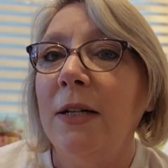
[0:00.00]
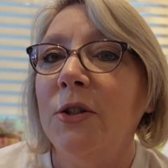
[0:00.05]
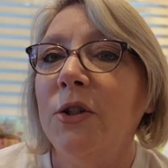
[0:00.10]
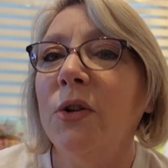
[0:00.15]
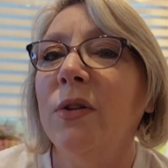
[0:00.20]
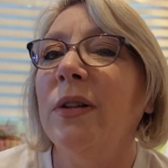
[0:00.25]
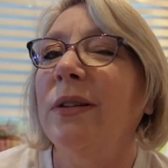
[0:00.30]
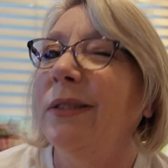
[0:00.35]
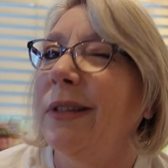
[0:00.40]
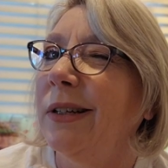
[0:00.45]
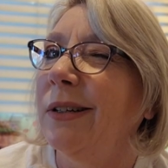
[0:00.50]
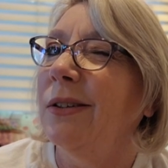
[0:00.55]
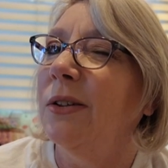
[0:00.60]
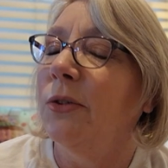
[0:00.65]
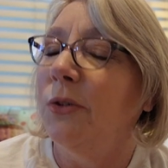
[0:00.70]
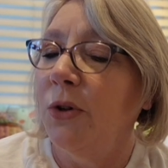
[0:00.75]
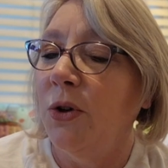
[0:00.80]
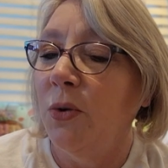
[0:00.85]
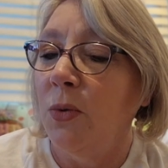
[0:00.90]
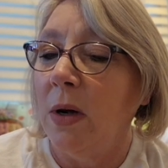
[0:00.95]
to the
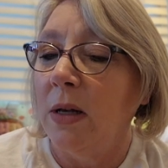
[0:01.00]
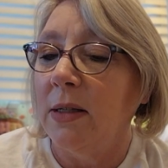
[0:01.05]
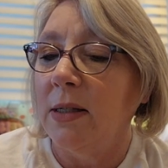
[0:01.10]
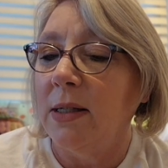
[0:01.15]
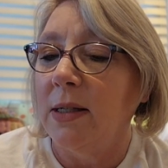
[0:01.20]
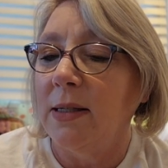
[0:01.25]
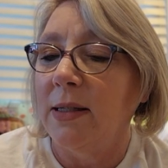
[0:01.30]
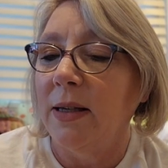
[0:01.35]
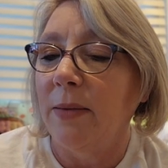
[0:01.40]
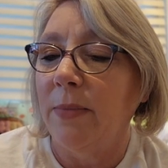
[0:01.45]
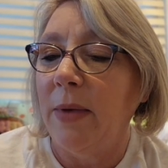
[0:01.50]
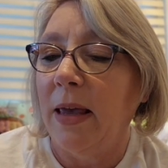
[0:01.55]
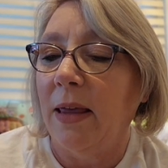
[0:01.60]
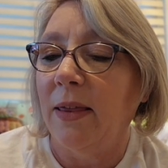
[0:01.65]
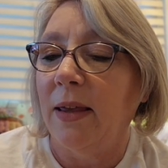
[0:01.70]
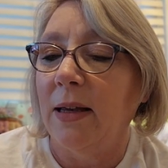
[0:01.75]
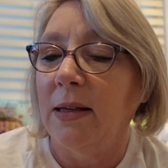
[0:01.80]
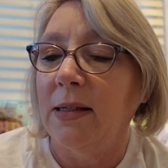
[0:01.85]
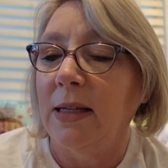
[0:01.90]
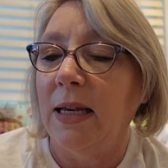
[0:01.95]
little nuances that make
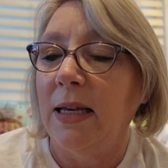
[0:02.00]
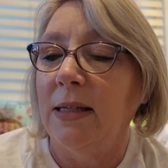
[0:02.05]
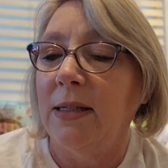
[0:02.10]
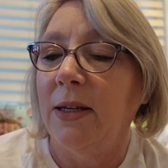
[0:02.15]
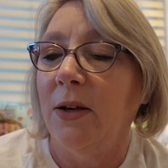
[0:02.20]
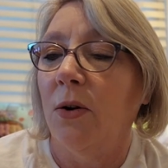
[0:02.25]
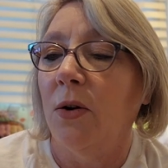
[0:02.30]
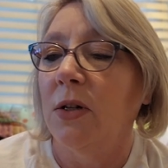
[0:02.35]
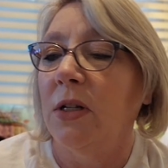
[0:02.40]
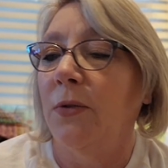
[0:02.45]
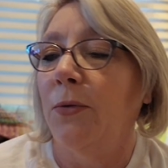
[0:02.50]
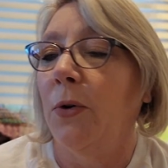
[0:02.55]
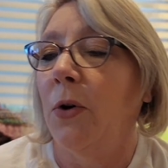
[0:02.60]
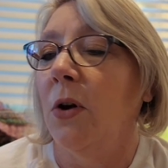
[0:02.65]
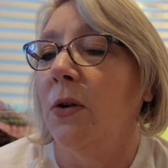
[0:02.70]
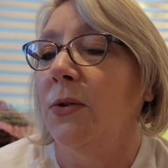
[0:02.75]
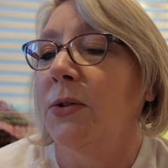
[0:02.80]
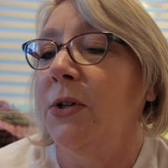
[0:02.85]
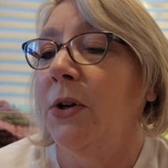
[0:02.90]
things easy or difficult.